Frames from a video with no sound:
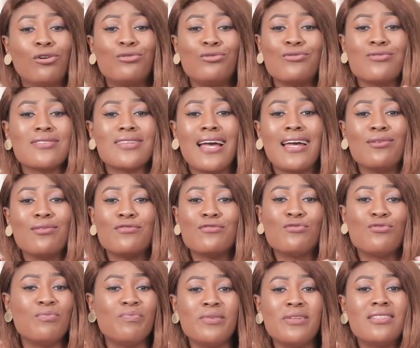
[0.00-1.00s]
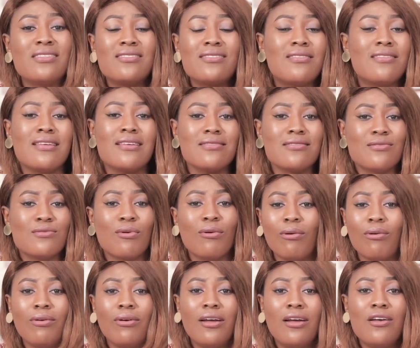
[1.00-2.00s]
those kind of stupid things
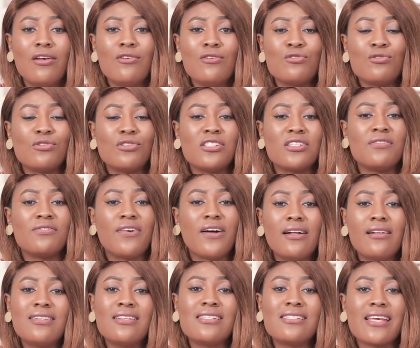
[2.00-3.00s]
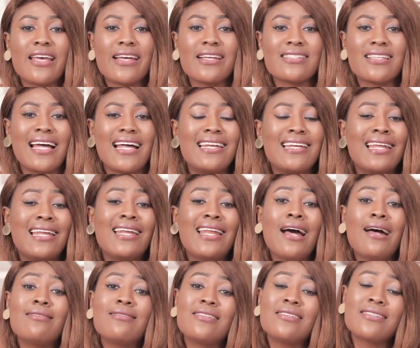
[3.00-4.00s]
though. So she found the text and then
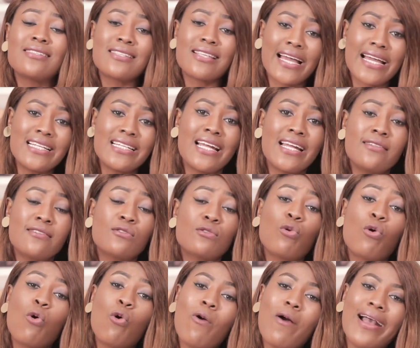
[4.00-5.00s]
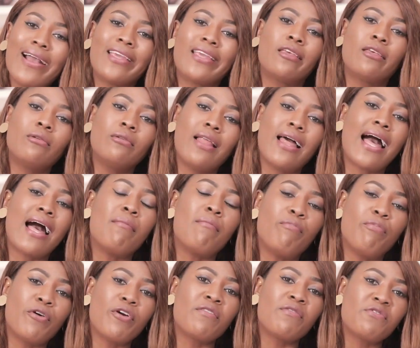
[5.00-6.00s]
now decided to go and kill her
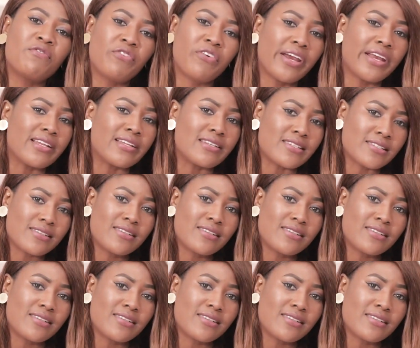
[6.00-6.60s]
boyfriend.